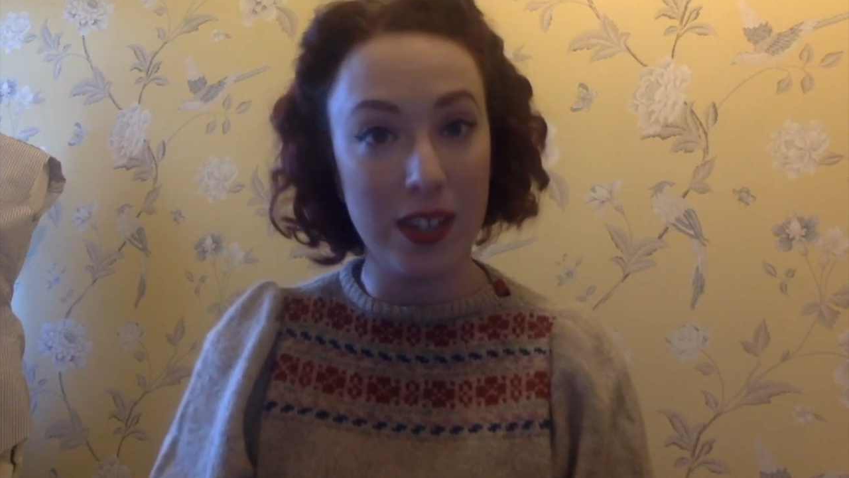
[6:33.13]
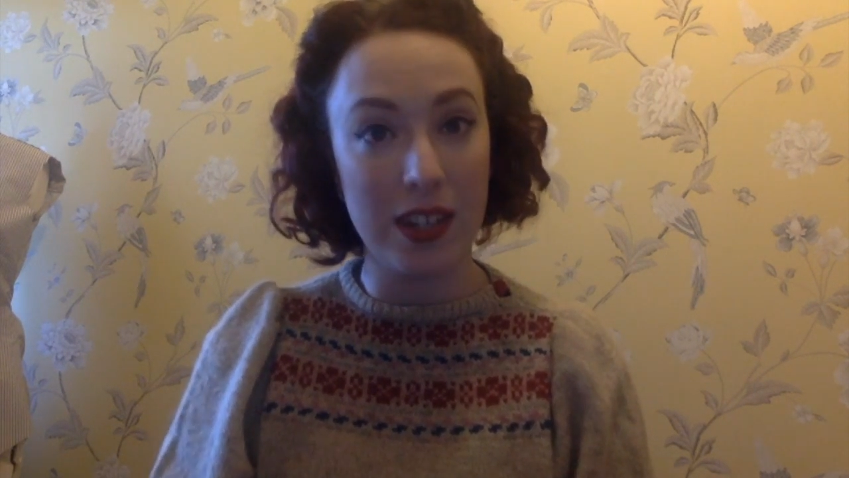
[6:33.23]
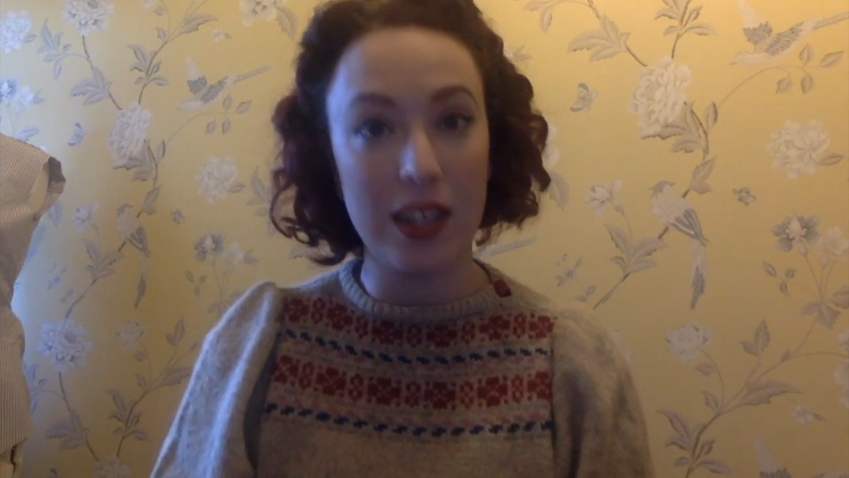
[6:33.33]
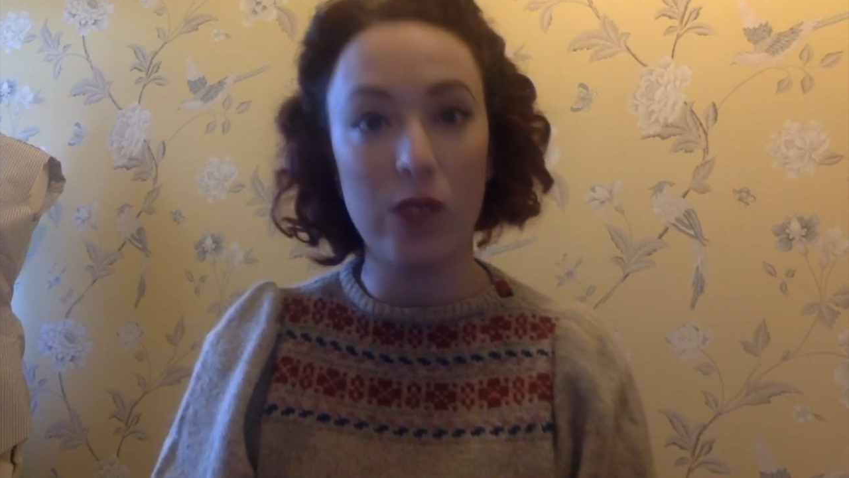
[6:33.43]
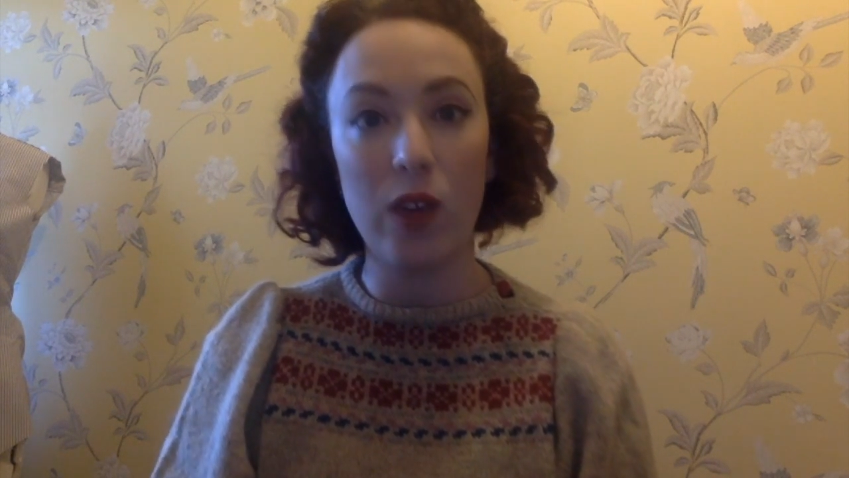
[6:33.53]
and
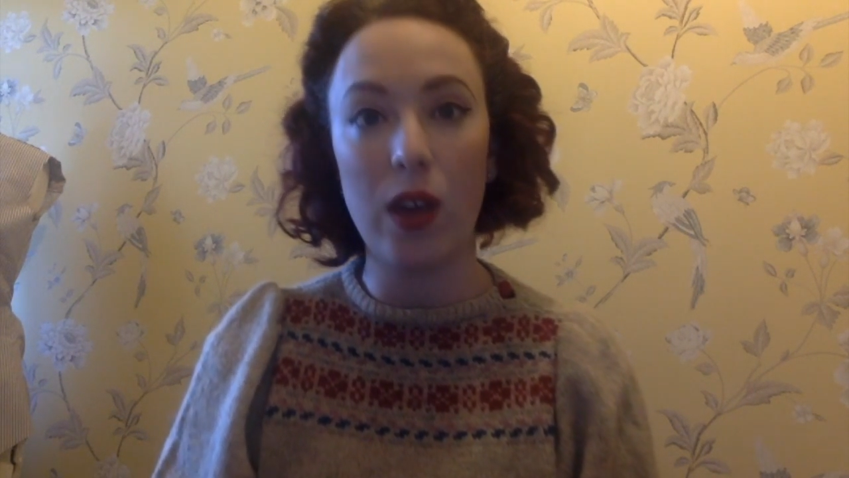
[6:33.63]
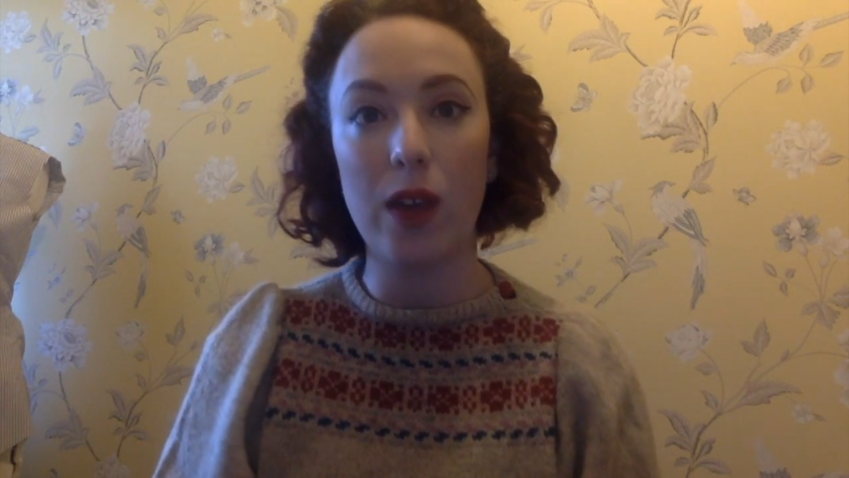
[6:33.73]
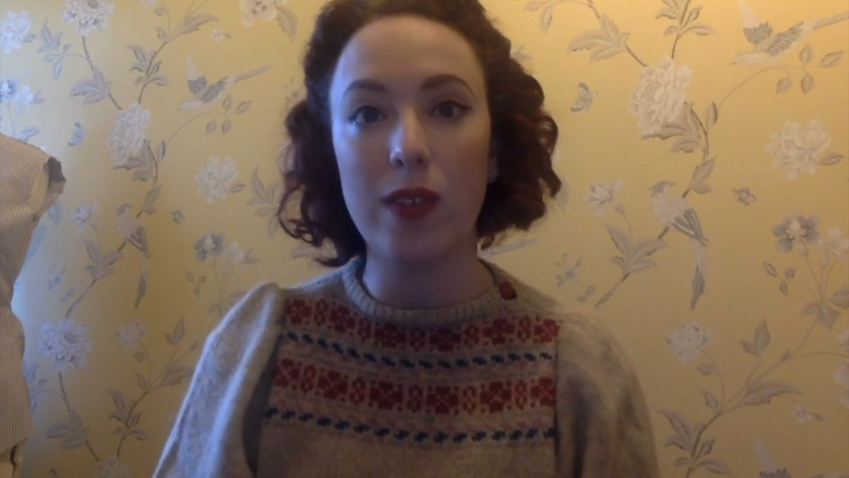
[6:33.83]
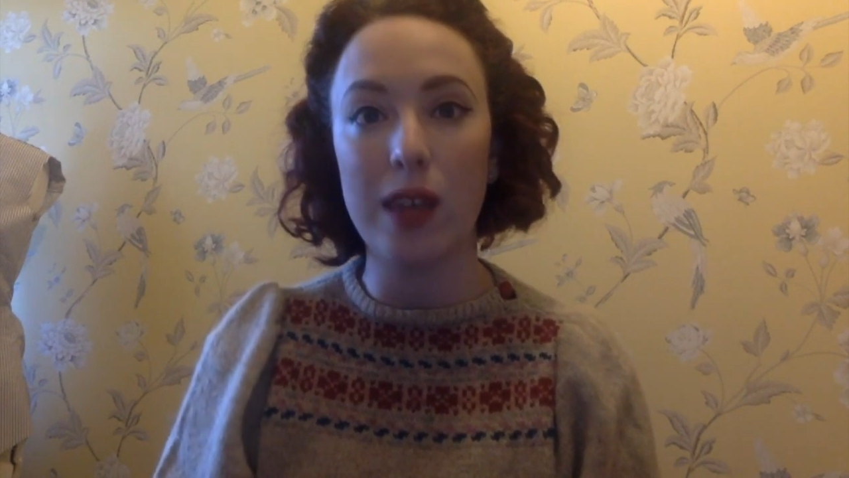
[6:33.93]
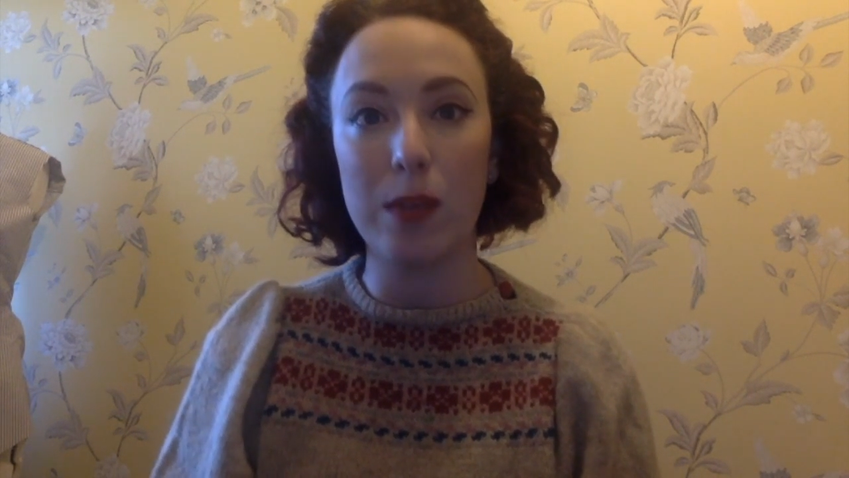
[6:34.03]
his fur
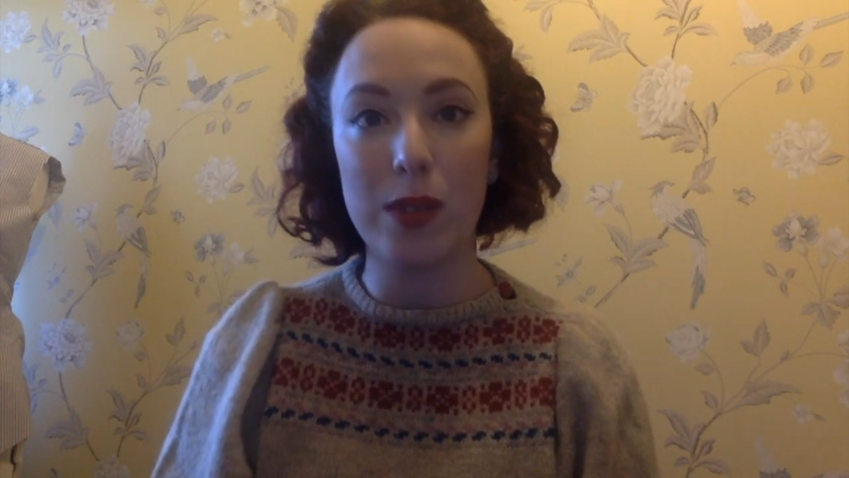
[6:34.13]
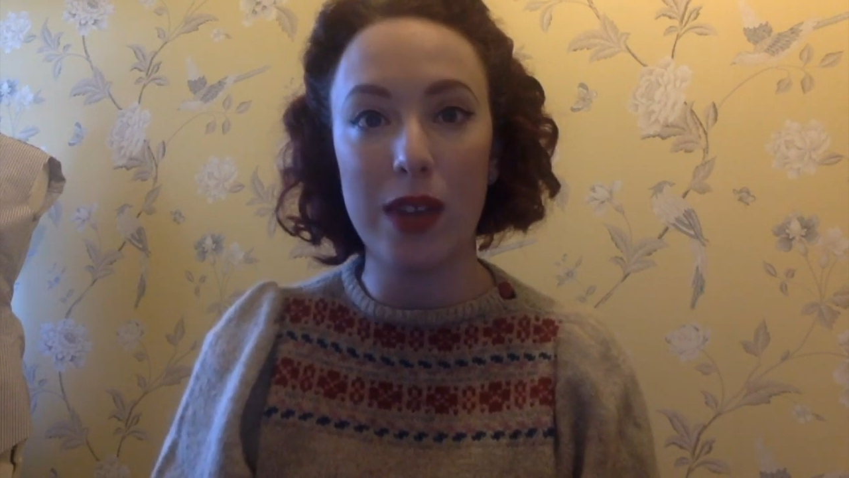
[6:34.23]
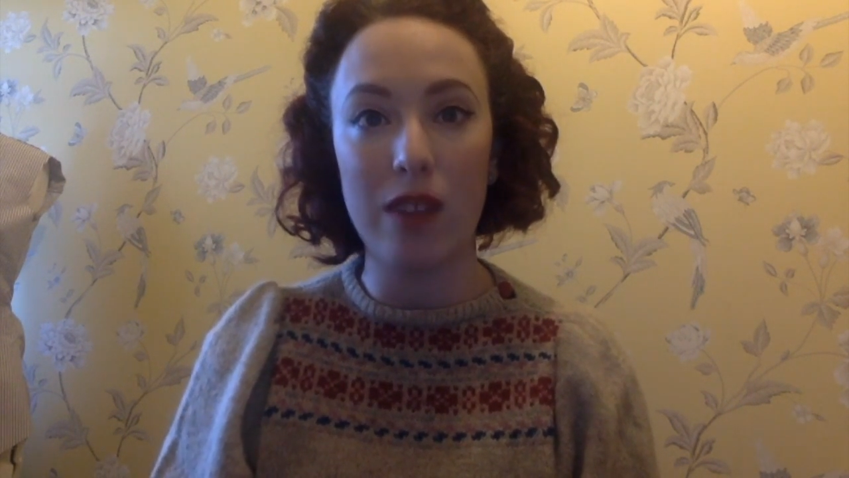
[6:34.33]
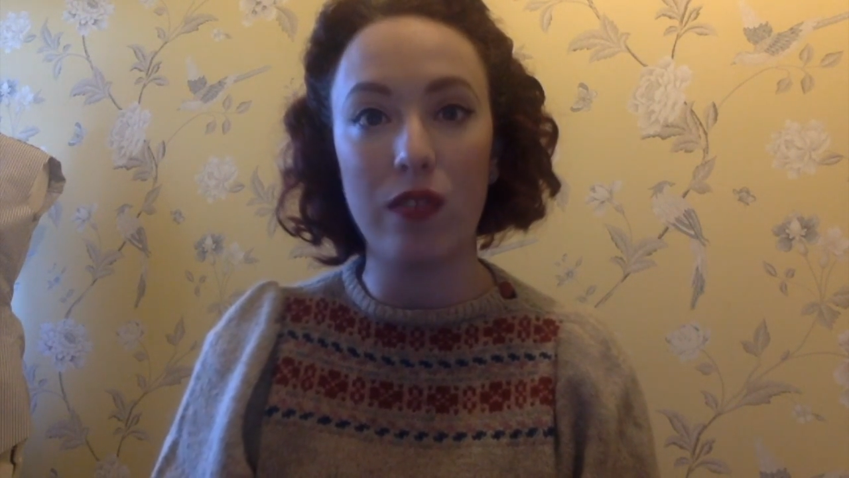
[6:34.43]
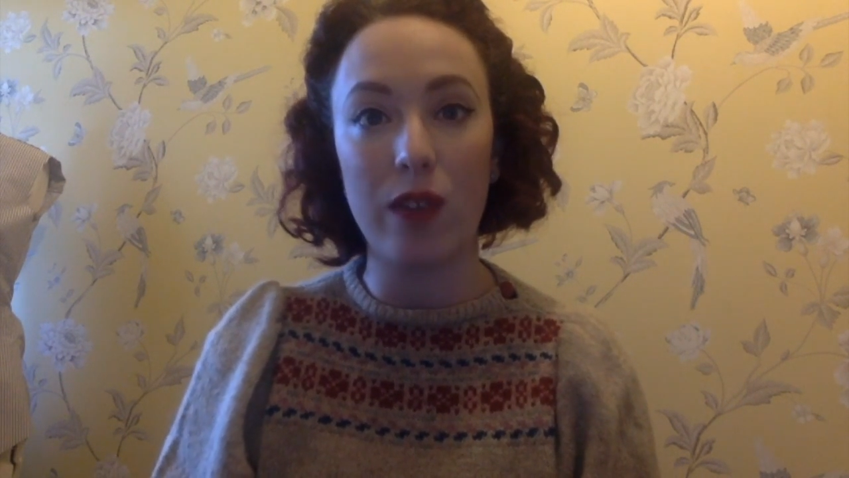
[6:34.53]
goes absolutely
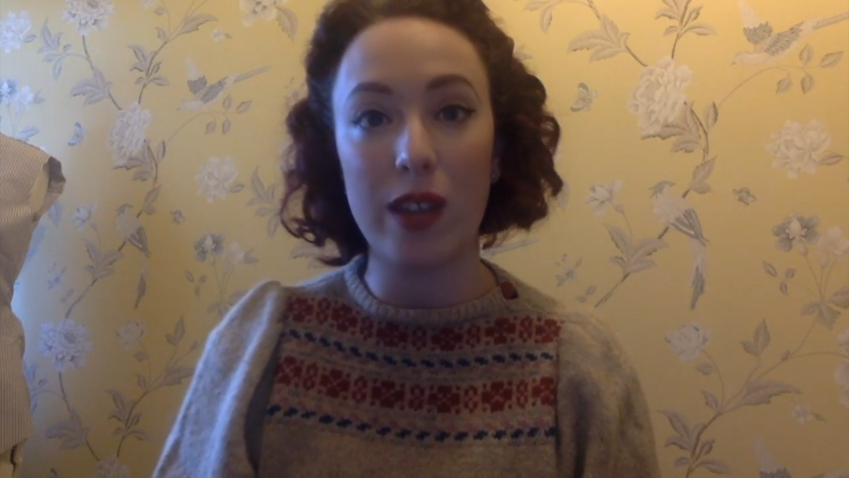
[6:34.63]
everywhere.